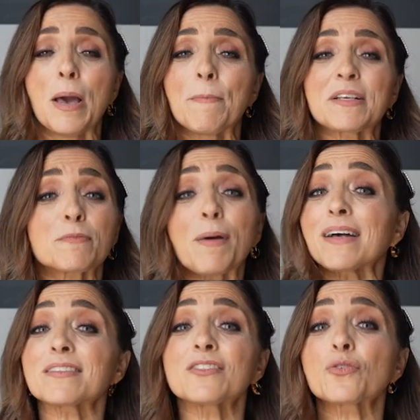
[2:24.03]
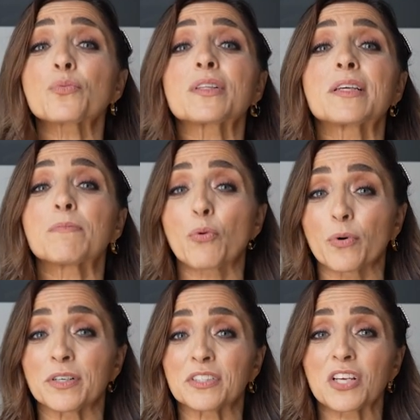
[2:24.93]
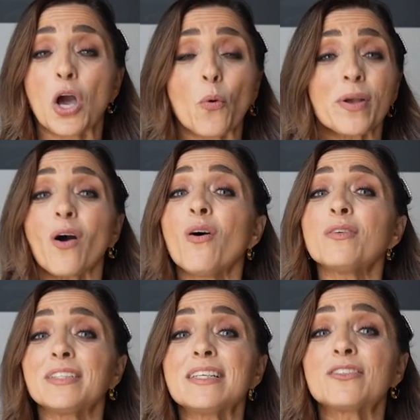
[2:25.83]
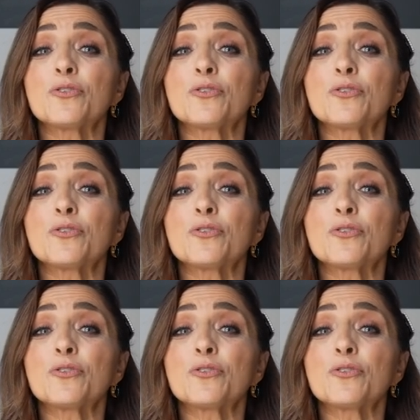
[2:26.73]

because baskets are really important. We all need